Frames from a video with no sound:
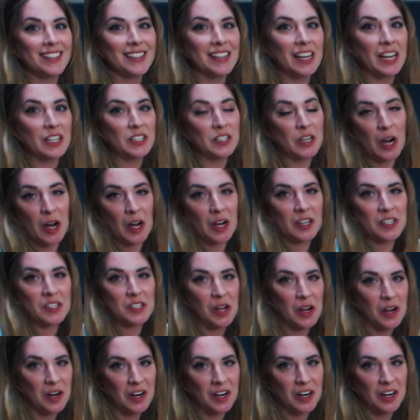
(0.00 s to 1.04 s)
dogs
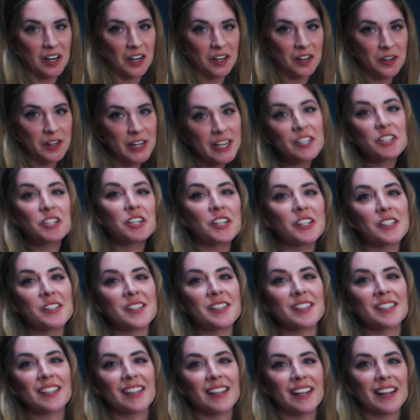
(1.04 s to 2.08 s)
are
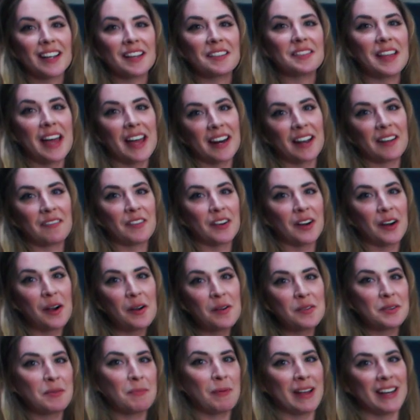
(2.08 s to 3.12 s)
creatures that have their
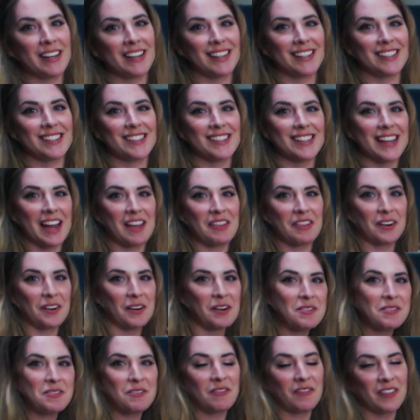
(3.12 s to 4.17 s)
own opinions and their
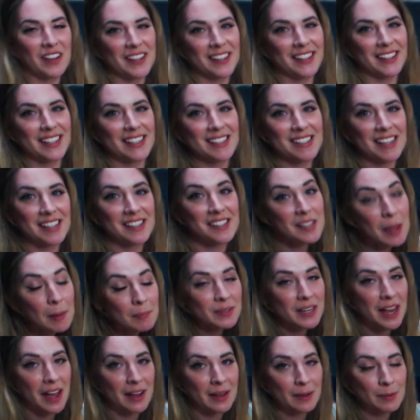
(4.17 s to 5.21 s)
own feelings, and
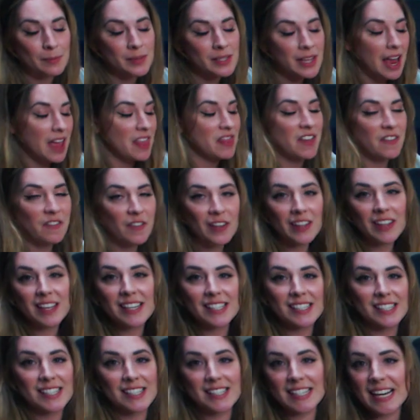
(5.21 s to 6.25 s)
sometimes they feel like
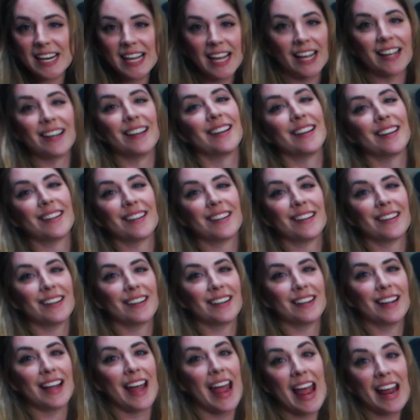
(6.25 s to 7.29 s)
sitting
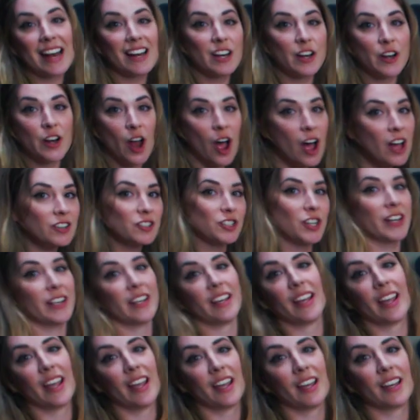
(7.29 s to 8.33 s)
and not
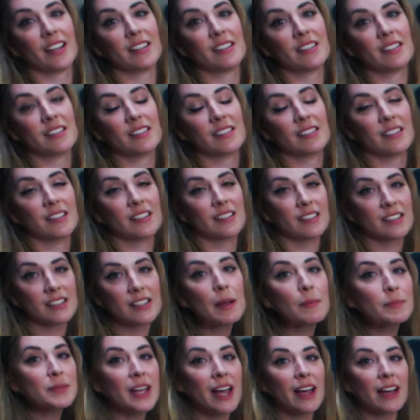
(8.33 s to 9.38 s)
shaking hands.
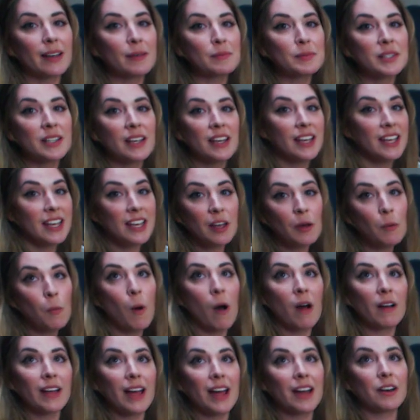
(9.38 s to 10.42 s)
Sometimes he'll
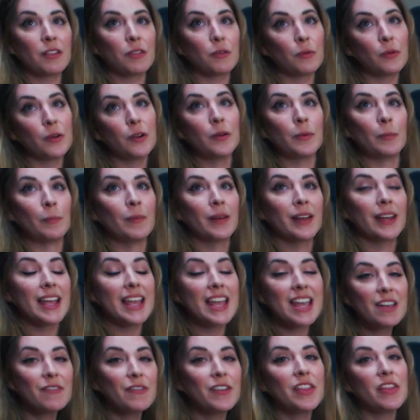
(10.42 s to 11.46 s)
walk out of the room,
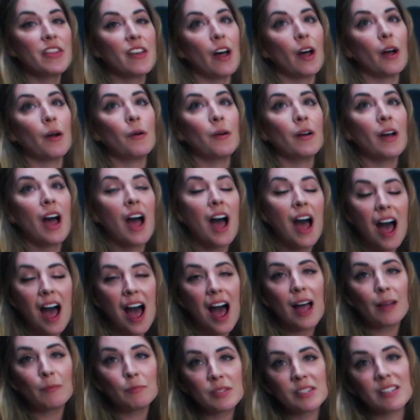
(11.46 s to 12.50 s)
even though
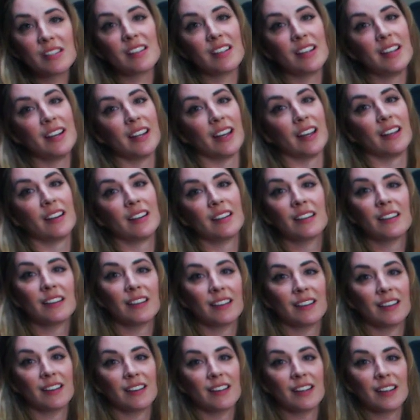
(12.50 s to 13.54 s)
I'm still in it.
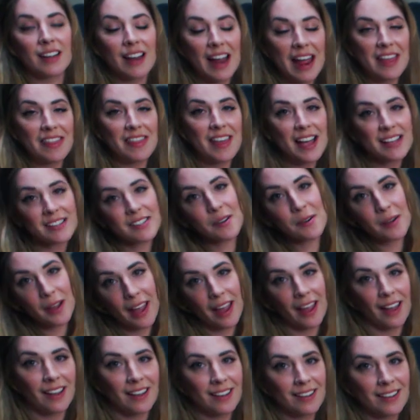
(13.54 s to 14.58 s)
And that's okay,
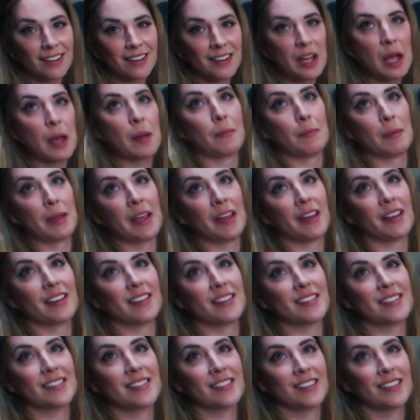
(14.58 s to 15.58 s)
because